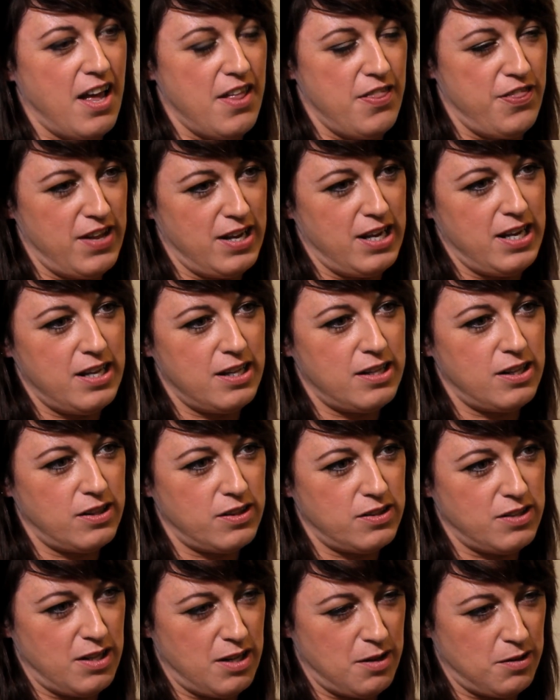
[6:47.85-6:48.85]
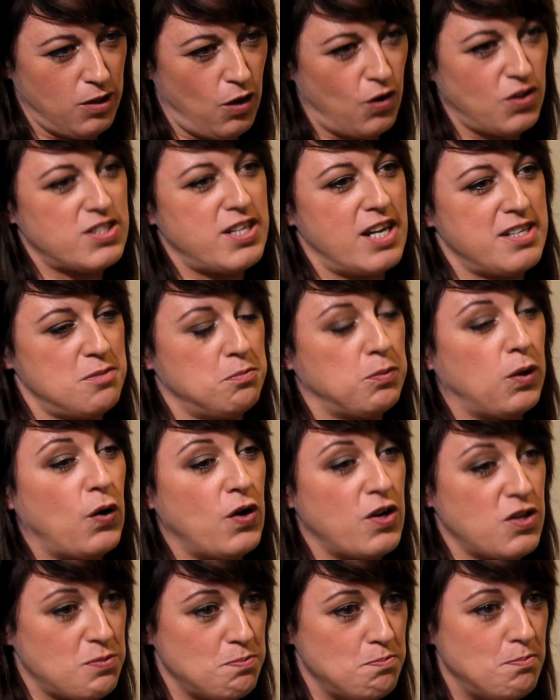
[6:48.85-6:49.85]
The law says
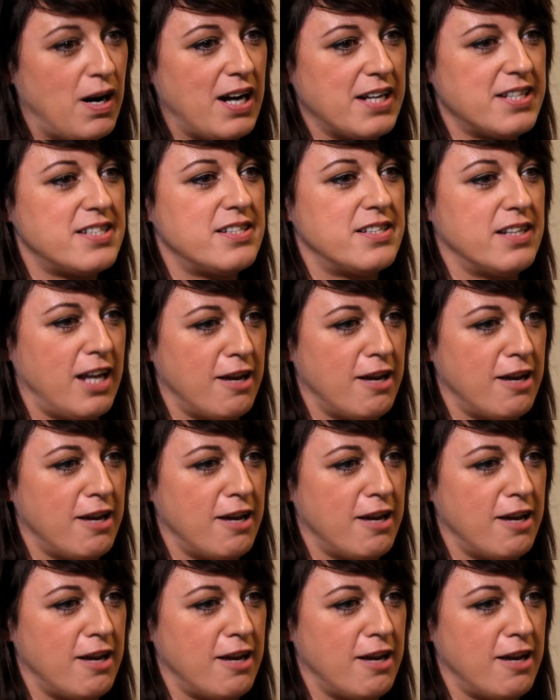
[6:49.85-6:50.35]
employers must